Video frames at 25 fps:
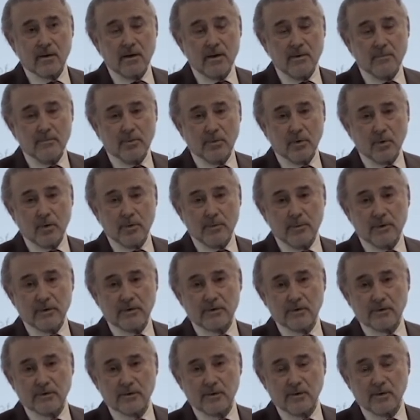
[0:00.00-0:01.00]

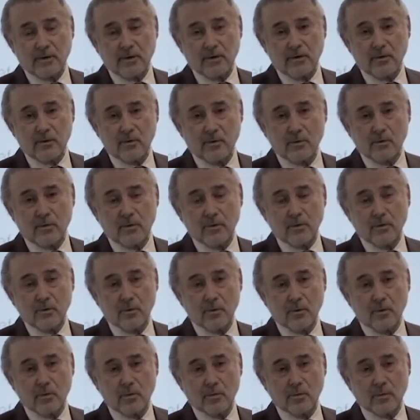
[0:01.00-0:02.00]
employment
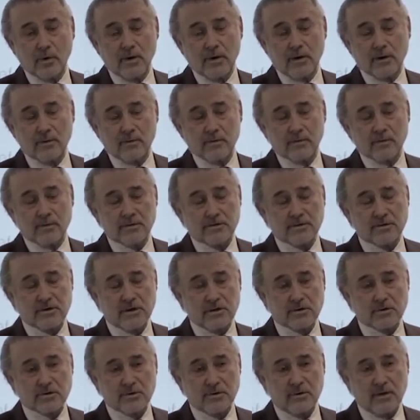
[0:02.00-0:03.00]
law
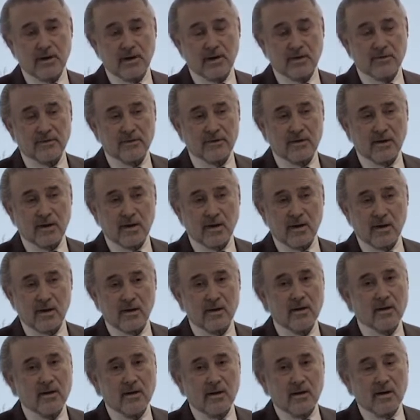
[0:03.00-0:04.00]
session the other
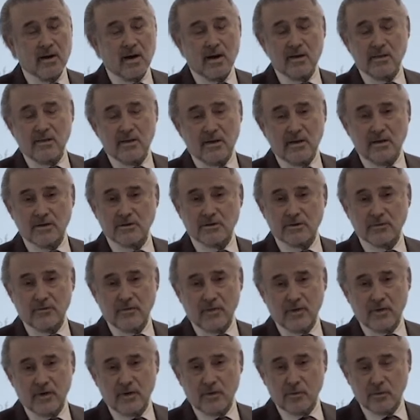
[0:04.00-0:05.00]
day, I think it's a
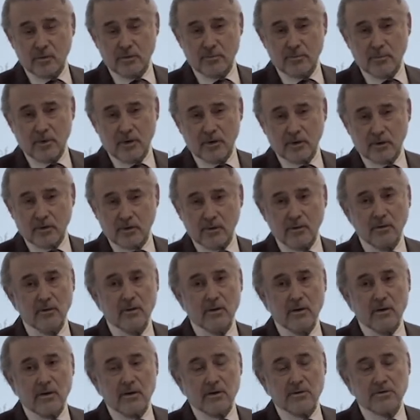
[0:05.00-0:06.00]
very good
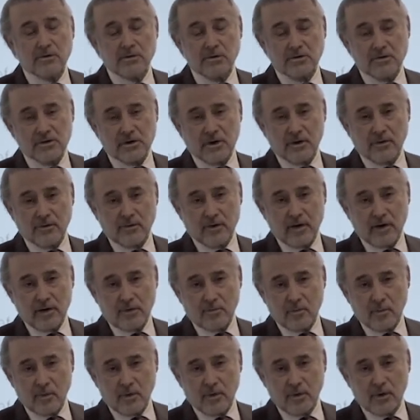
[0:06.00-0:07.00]
model to
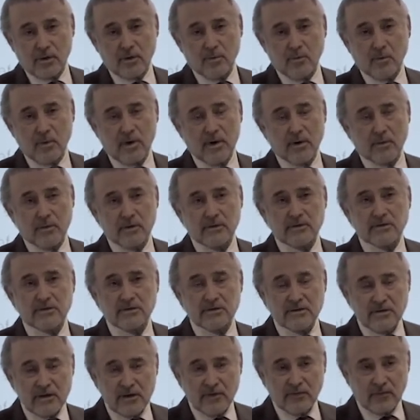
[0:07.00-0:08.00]
generate work where
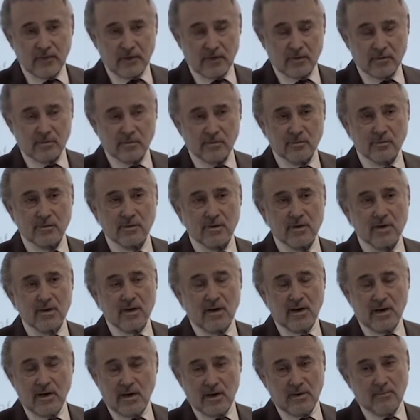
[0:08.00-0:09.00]
it's difficult
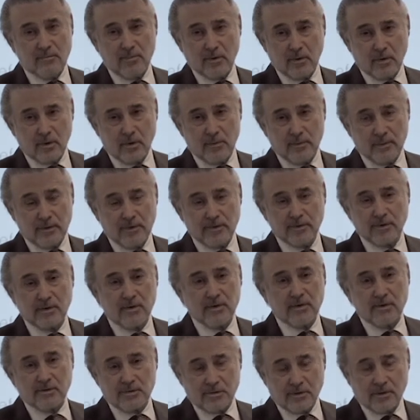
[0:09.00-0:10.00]
in employment
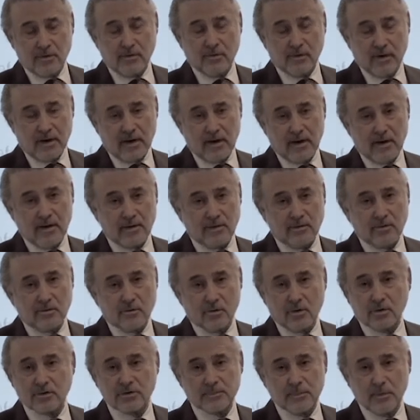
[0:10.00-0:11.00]
to create
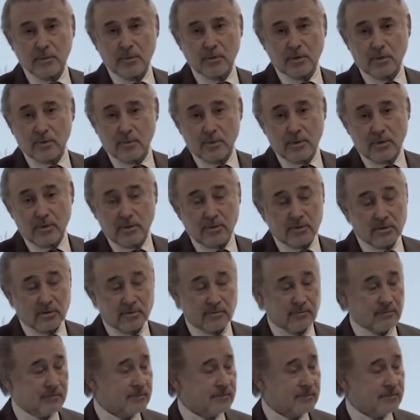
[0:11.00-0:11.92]
cross-border work.